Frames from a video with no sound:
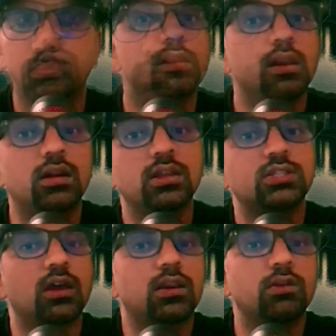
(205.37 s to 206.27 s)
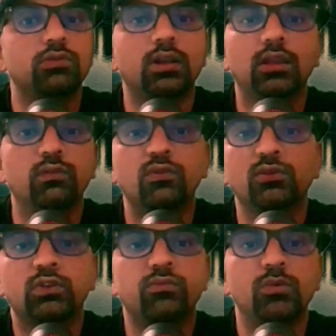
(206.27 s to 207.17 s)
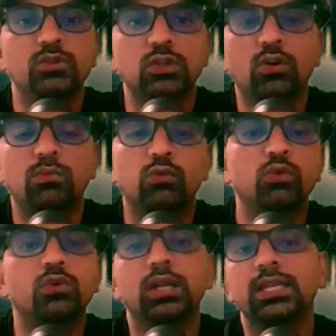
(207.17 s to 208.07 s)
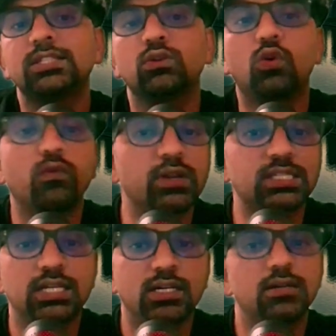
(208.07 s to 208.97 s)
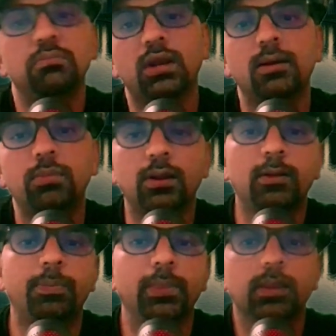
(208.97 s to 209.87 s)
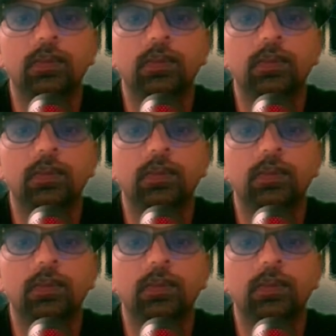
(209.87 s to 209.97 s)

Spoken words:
Critics argue that the influence of music on mood is overstated, blah blah.